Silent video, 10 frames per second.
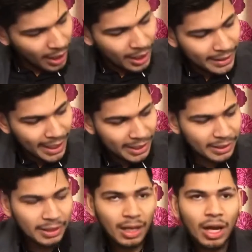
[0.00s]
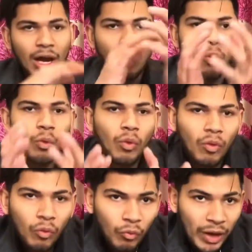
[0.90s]
that
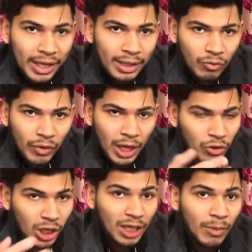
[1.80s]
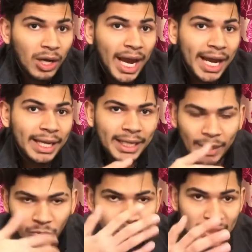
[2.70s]
when we are talking about any type
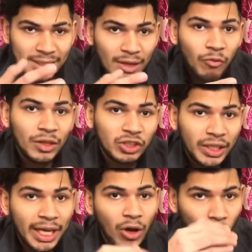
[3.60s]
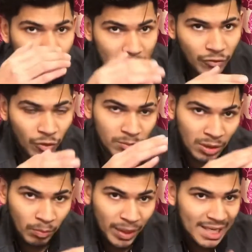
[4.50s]
of muscle which take origin from
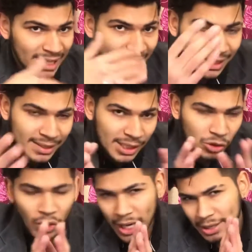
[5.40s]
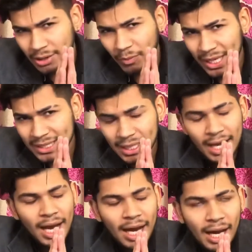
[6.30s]
some place and insert to another place,
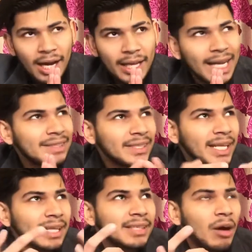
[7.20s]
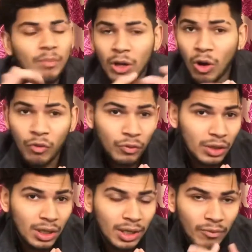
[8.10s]
let's say an example
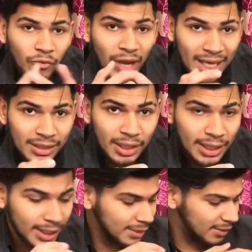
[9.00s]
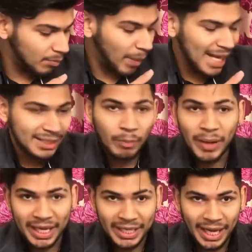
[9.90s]
of this bicep
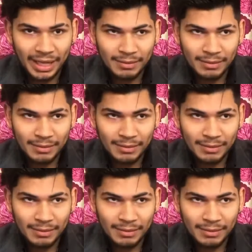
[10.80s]
brachii.